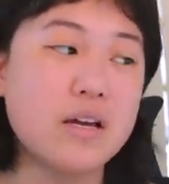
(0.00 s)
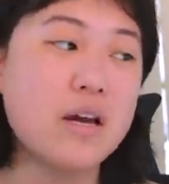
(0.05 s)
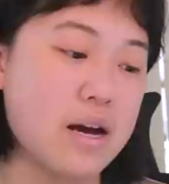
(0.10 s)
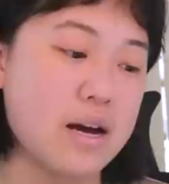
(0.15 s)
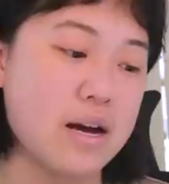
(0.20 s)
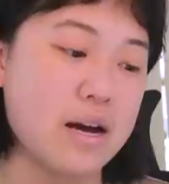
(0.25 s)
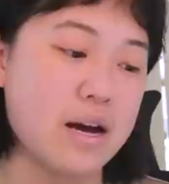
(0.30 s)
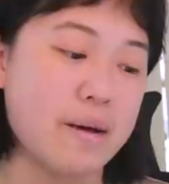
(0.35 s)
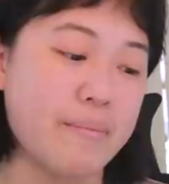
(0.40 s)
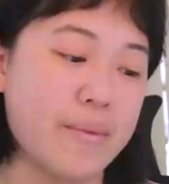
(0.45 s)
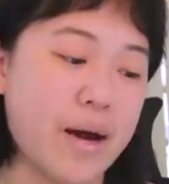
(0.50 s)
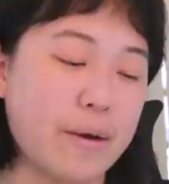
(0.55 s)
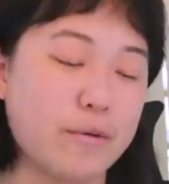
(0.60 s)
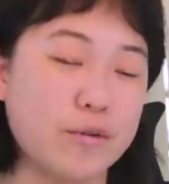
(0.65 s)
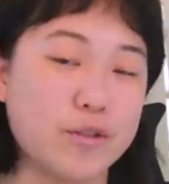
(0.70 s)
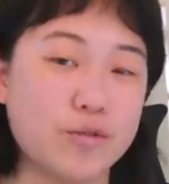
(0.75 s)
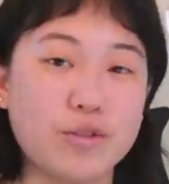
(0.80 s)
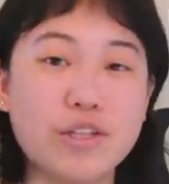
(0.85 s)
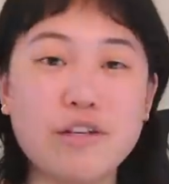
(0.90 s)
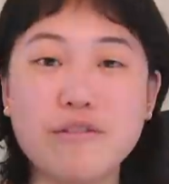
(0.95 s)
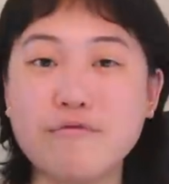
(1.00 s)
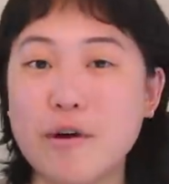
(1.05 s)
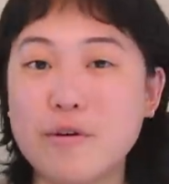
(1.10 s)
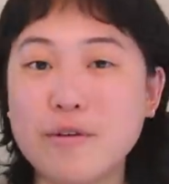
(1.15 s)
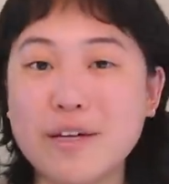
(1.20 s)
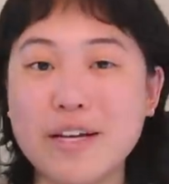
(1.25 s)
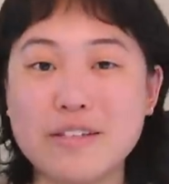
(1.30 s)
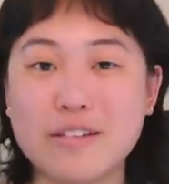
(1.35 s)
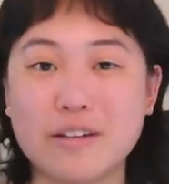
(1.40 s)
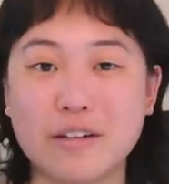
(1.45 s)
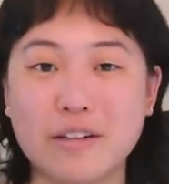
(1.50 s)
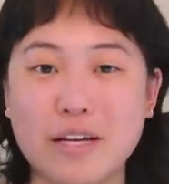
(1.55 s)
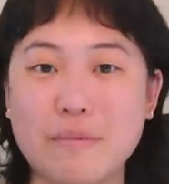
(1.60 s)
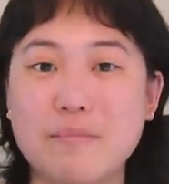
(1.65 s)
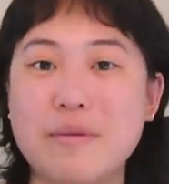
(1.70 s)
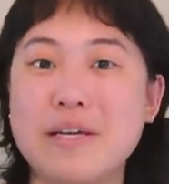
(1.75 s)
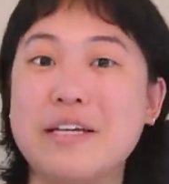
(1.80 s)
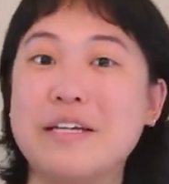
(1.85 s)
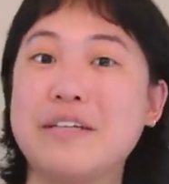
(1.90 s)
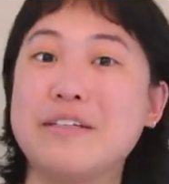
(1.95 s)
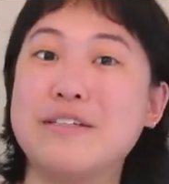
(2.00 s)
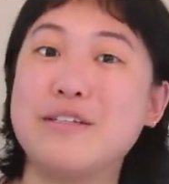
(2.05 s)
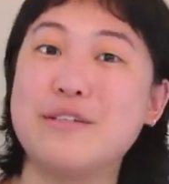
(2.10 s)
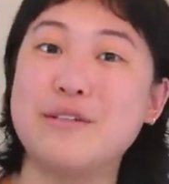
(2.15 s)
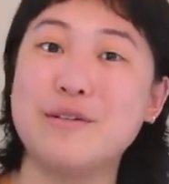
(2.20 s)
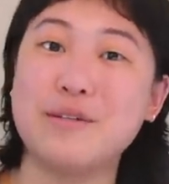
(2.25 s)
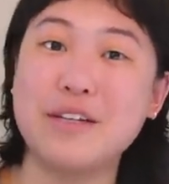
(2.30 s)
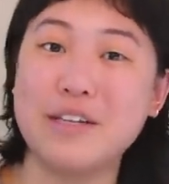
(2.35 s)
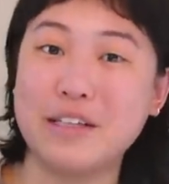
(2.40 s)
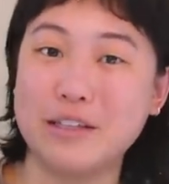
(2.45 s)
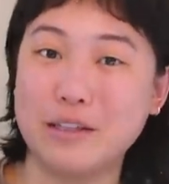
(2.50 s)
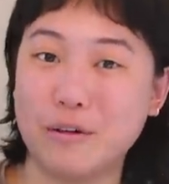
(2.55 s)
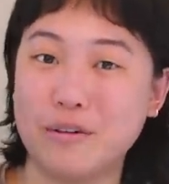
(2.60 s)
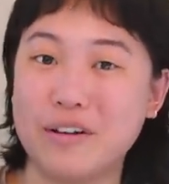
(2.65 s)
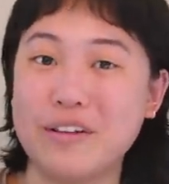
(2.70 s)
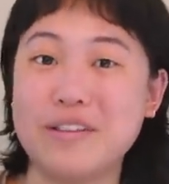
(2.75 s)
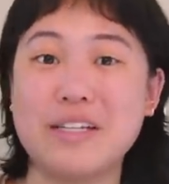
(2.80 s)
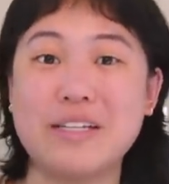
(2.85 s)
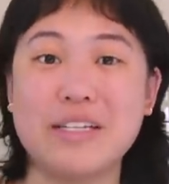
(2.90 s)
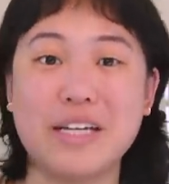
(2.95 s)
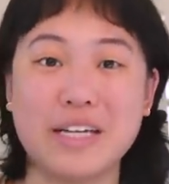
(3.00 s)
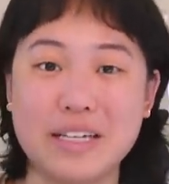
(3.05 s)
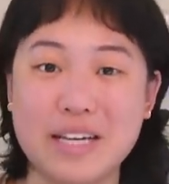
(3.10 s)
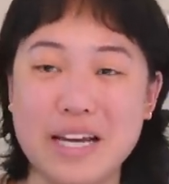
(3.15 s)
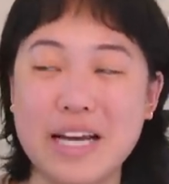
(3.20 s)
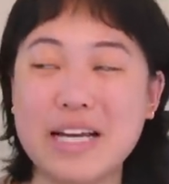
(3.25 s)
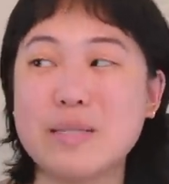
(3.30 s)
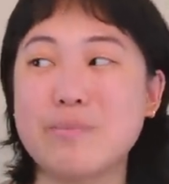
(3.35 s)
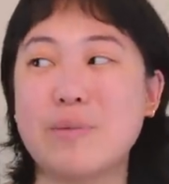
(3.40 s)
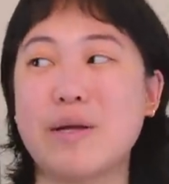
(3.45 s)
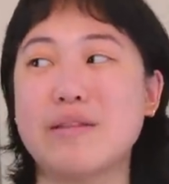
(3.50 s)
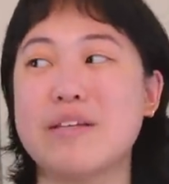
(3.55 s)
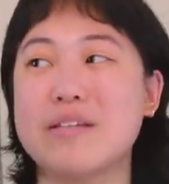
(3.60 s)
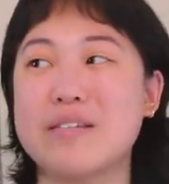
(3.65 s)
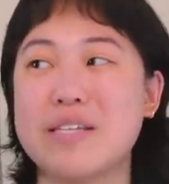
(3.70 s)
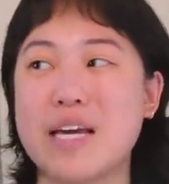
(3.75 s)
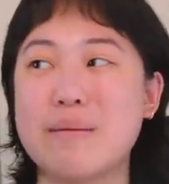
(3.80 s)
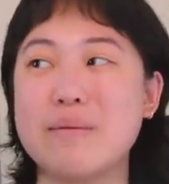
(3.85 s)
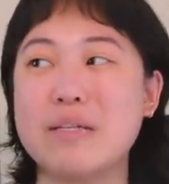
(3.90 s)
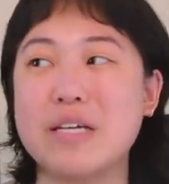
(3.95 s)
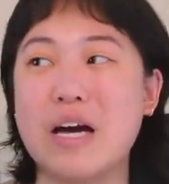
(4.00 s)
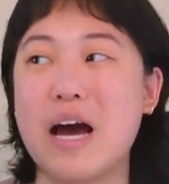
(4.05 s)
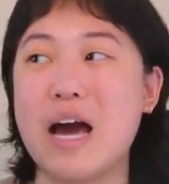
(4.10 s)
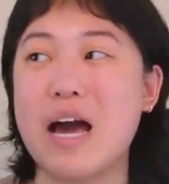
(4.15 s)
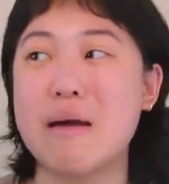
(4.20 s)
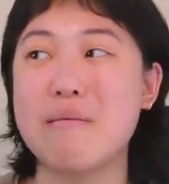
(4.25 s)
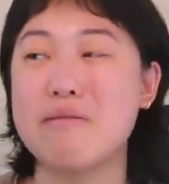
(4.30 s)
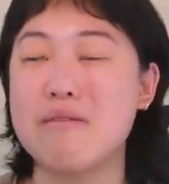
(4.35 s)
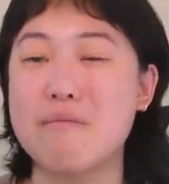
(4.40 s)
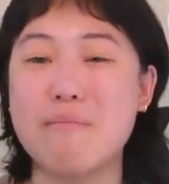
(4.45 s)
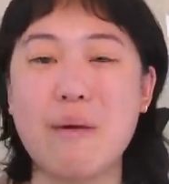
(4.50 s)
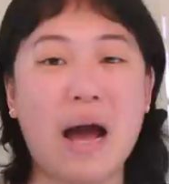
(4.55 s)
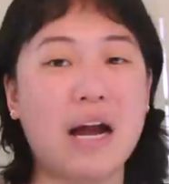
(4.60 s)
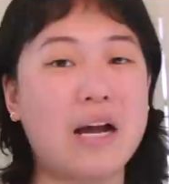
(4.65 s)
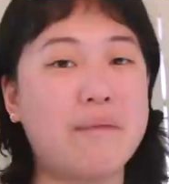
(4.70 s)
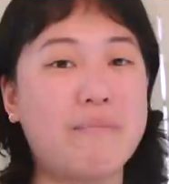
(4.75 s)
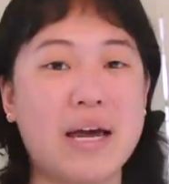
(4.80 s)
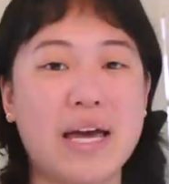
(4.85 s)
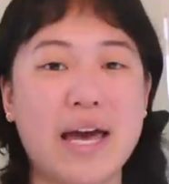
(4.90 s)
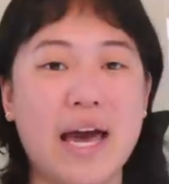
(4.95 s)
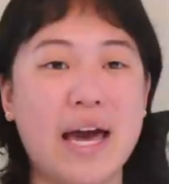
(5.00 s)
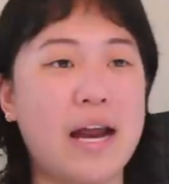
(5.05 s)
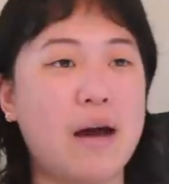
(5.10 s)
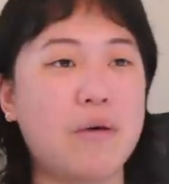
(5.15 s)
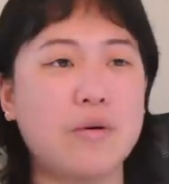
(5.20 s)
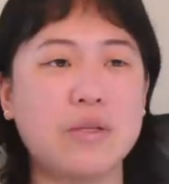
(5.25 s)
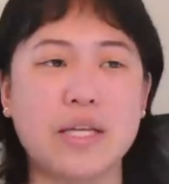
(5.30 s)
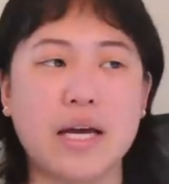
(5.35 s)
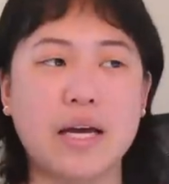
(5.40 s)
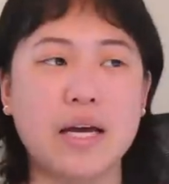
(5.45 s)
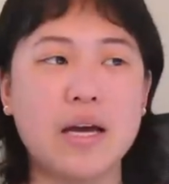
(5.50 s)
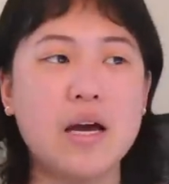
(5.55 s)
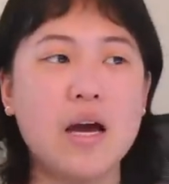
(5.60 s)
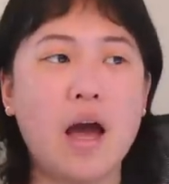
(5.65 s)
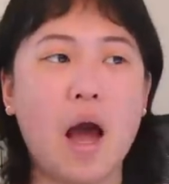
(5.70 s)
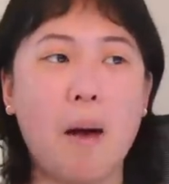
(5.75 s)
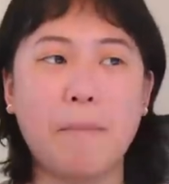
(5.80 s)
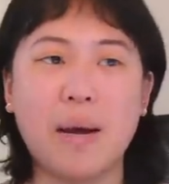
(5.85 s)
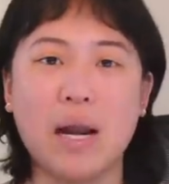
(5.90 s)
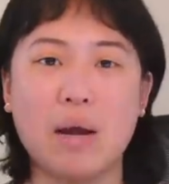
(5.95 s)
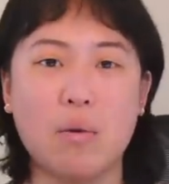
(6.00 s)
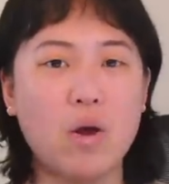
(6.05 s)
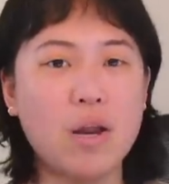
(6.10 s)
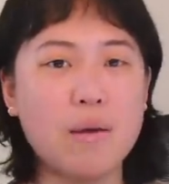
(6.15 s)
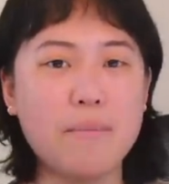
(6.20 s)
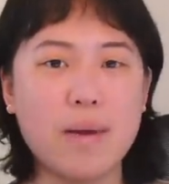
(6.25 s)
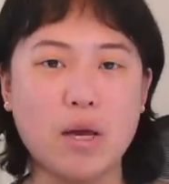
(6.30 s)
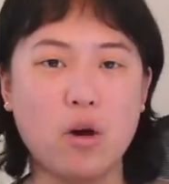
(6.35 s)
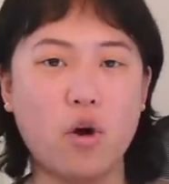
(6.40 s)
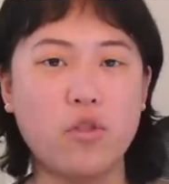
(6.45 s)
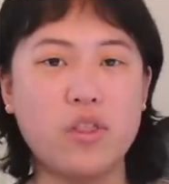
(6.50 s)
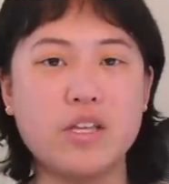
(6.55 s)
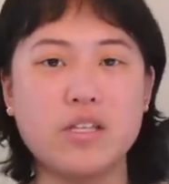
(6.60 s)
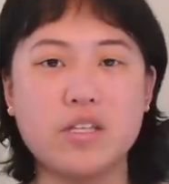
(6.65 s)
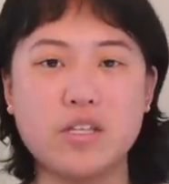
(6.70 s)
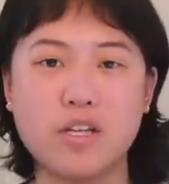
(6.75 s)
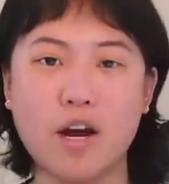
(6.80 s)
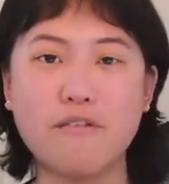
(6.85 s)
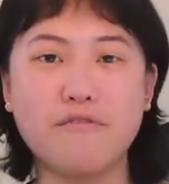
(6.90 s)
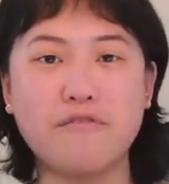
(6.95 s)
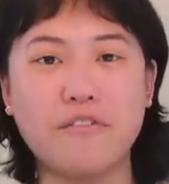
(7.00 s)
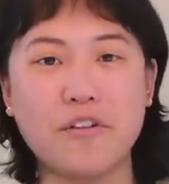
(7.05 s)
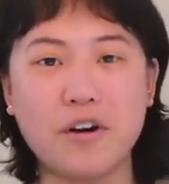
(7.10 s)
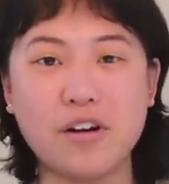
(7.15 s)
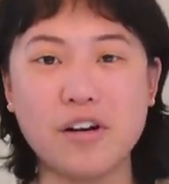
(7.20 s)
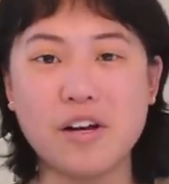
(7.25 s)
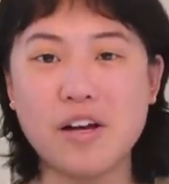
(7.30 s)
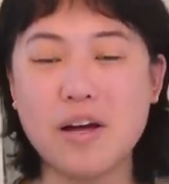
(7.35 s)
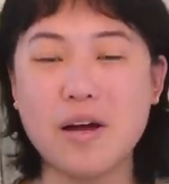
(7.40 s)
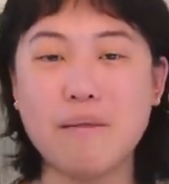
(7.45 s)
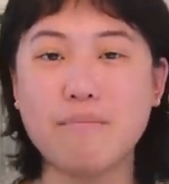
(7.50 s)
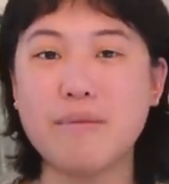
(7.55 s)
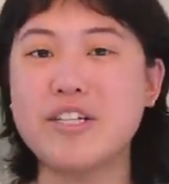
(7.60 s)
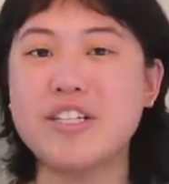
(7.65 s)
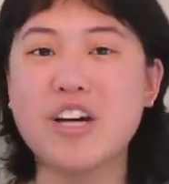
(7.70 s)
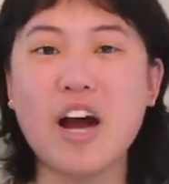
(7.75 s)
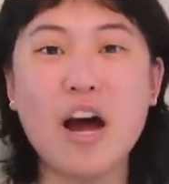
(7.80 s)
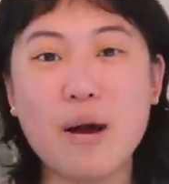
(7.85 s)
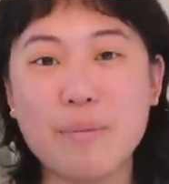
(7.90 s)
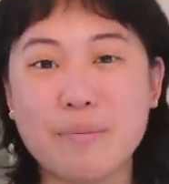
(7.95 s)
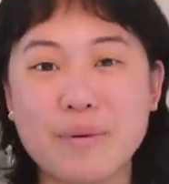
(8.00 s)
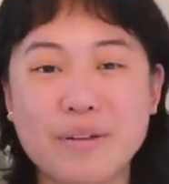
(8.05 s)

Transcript: I was really focused on like being a good student and learning the techniques, but at the same time, in the back of my head, I was like, but I want to make all this stuff for my shop.